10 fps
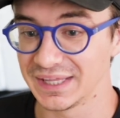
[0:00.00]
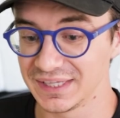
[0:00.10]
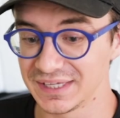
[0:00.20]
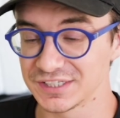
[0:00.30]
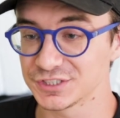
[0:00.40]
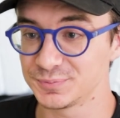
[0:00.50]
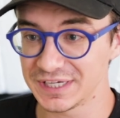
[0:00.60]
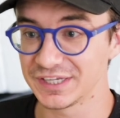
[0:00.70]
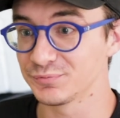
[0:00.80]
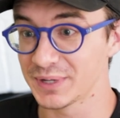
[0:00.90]
And then
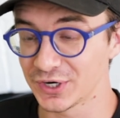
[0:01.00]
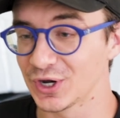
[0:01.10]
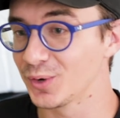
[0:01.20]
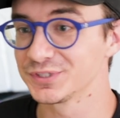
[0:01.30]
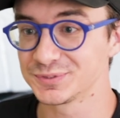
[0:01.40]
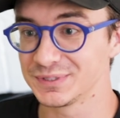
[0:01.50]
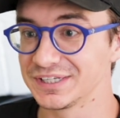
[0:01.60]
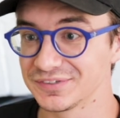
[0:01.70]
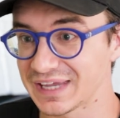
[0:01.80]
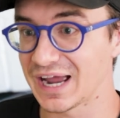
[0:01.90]
speaking of BetterHelp and
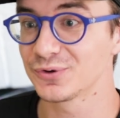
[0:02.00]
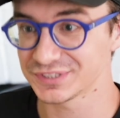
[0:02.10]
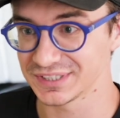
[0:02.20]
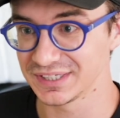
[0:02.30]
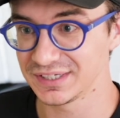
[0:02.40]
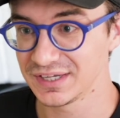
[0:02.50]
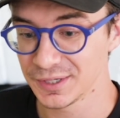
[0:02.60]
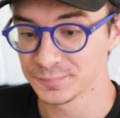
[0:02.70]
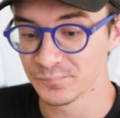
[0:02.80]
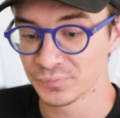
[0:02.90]
speaking of counseling,
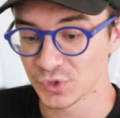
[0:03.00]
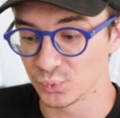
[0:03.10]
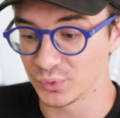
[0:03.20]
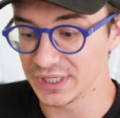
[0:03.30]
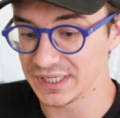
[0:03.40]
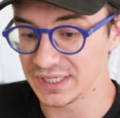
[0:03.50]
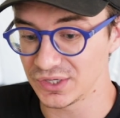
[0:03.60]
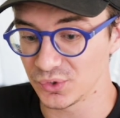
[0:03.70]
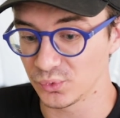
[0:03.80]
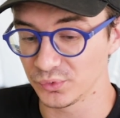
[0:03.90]

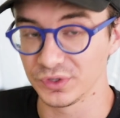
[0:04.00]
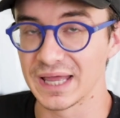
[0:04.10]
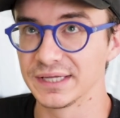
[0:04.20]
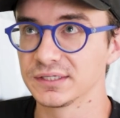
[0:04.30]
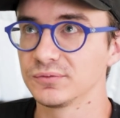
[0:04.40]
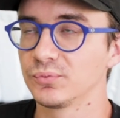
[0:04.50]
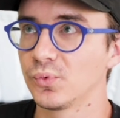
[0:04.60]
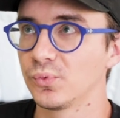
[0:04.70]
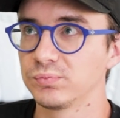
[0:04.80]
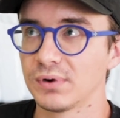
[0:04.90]
we like,
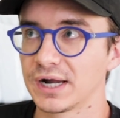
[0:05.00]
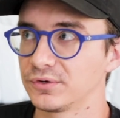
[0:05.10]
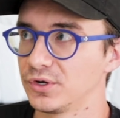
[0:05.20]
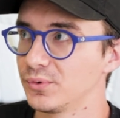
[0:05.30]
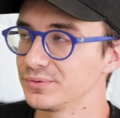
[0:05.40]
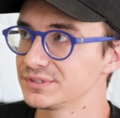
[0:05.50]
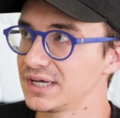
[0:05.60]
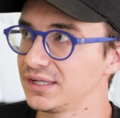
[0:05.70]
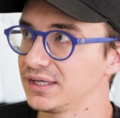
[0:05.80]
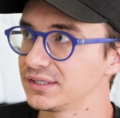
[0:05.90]
well, I don't know, what was
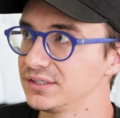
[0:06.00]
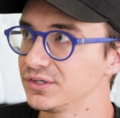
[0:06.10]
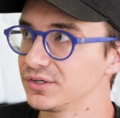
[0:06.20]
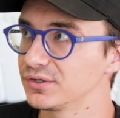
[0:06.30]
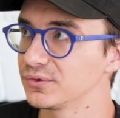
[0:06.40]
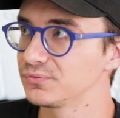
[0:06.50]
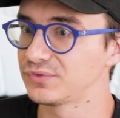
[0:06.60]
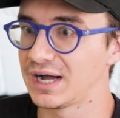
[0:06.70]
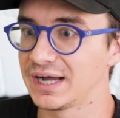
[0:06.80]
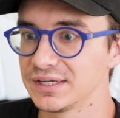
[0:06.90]
that, like year
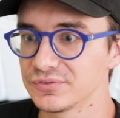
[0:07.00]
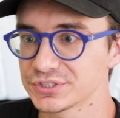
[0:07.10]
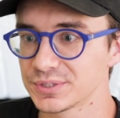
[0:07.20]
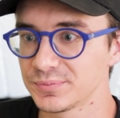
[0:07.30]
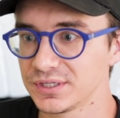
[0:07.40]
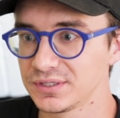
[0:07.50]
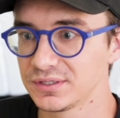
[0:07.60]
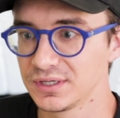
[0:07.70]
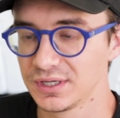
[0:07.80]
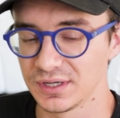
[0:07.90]
5 or something?